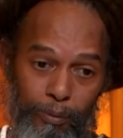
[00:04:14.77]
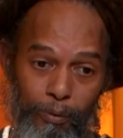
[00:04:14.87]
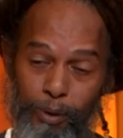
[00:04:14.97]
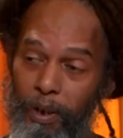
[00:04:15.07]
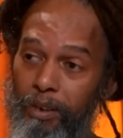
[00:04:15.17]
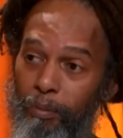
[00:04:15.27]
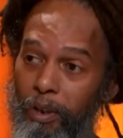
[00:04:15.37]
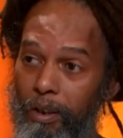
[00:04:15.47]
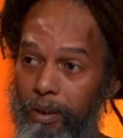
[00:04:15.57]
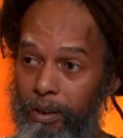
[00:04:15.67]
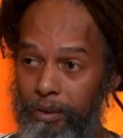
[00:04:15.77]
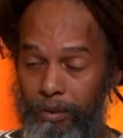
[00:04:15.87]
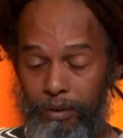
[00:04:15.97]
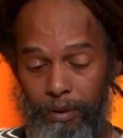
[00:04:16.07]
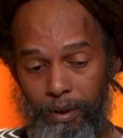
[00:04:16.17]
responsibility.
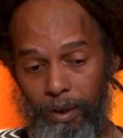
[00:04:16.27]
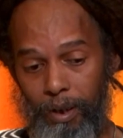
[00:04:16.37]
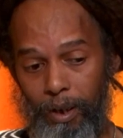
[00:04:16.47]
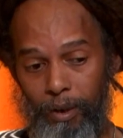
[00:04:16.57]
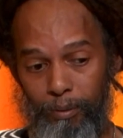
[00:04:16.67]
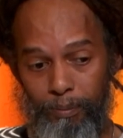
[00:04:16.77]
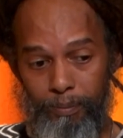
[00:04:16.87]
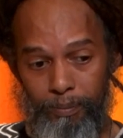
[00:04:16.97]
Um,